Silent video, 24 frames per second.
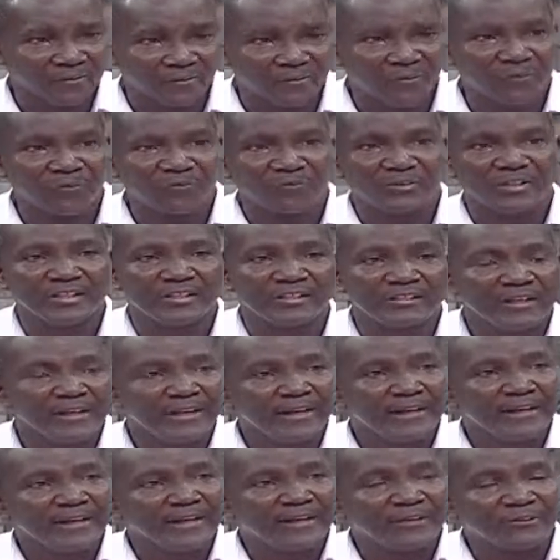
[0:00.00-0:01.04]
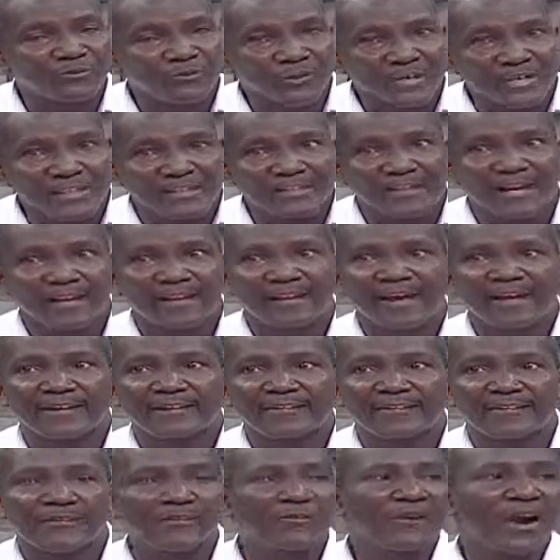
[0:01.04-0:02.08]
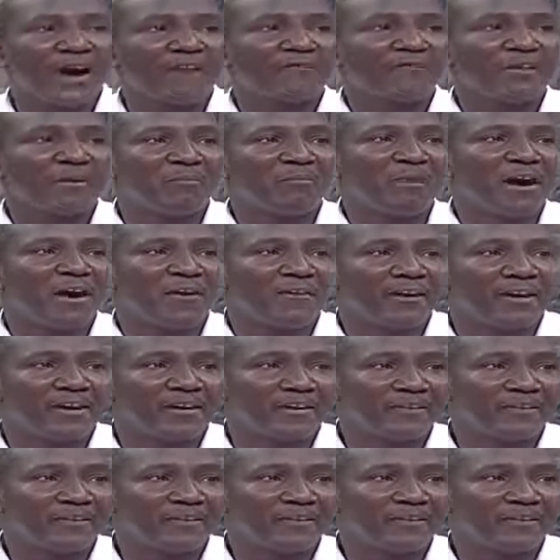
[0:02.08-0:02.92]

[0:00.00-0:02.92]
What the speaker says: office, is to understand that you have the power